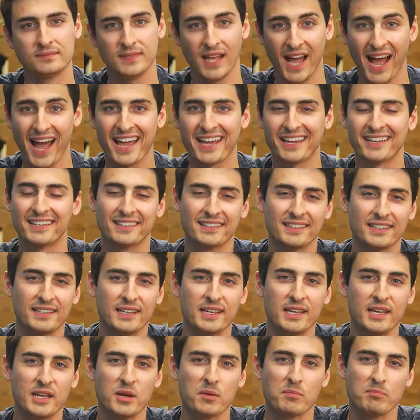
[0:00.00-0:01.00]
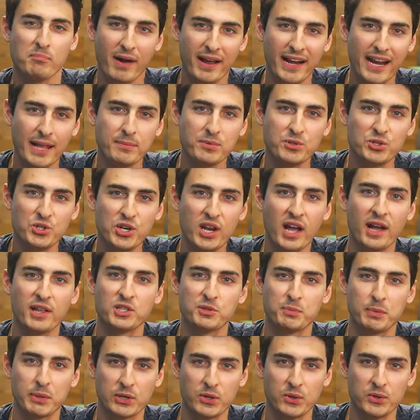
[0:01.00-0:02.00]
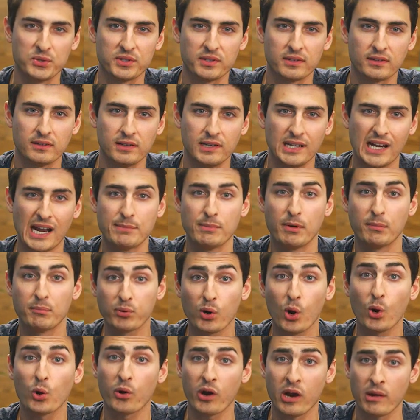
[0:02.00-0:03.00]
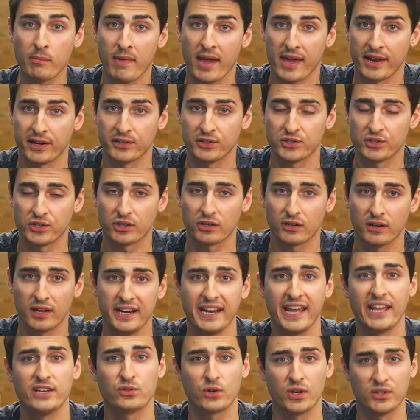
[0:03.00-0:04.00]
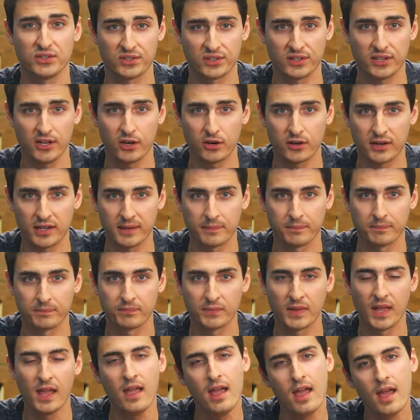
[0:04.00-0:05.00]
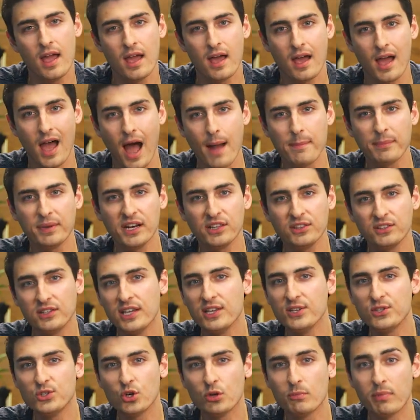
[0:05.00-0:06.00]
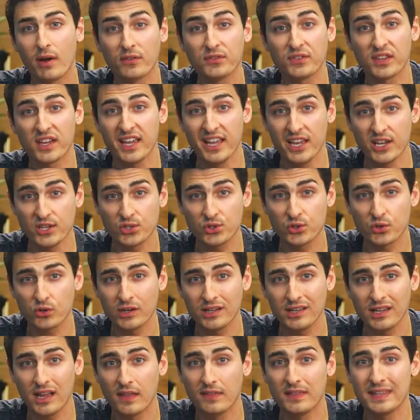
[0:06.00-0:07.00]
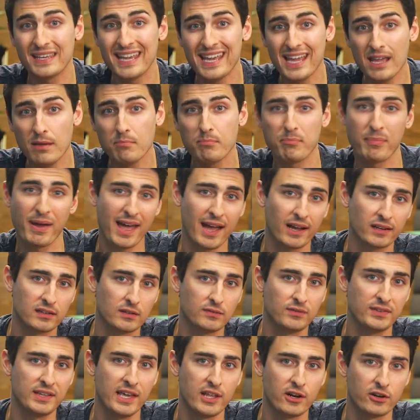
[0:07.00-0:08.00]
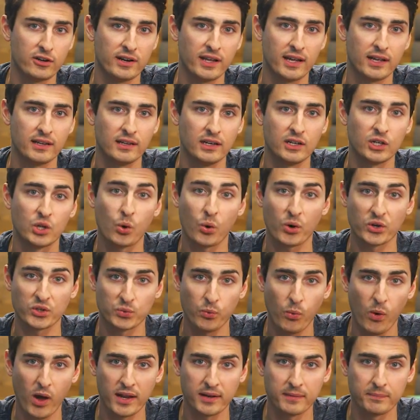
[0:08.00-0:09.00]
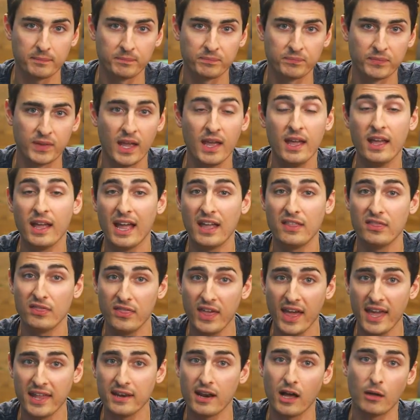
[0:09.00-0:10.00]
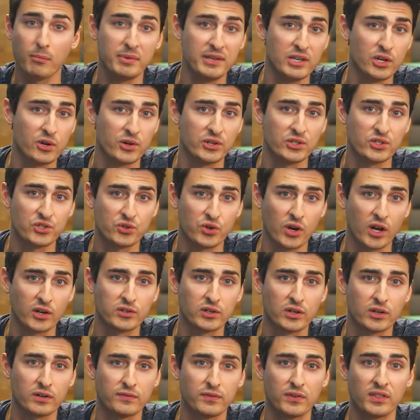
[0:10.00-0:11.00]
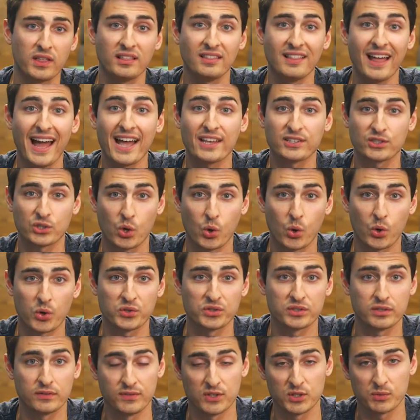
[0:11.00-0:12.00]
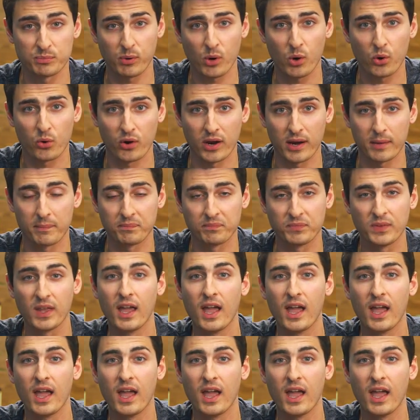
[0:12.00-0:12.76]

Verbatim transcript: Hi, my name is Gian Spicuzza, and I'm a program manager in Android Security. I'm going to teach you about the history and the impact of the internet in Course 1, and then I'll be your instructor for the last course of this program,